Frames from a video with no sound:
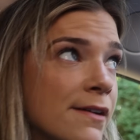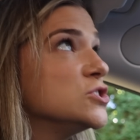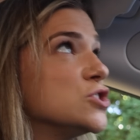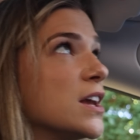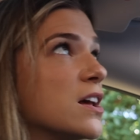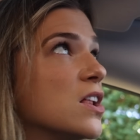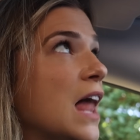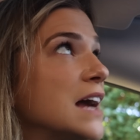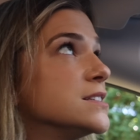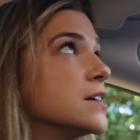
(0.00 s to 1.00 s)
just like
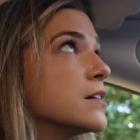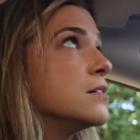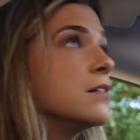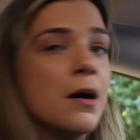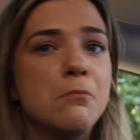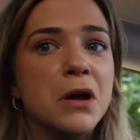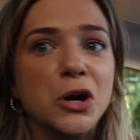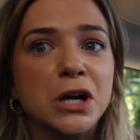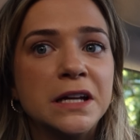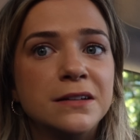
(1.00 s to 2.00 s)
classic
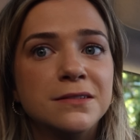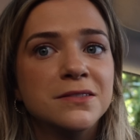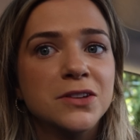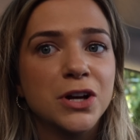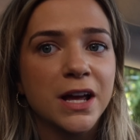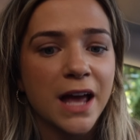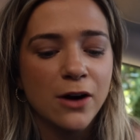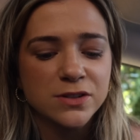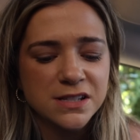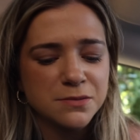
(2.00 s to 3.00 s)
American looking
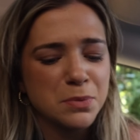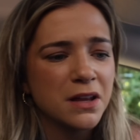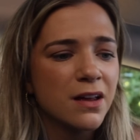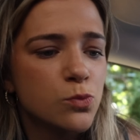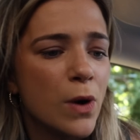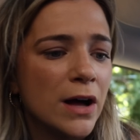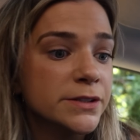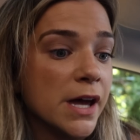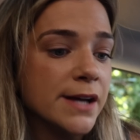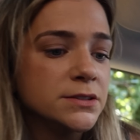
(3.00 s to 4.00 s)
houses, but well
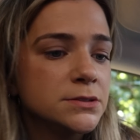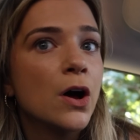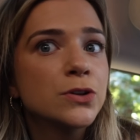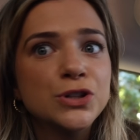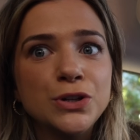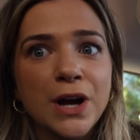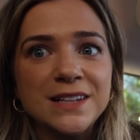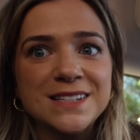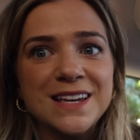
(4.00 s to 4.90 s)
done. I'll show you guys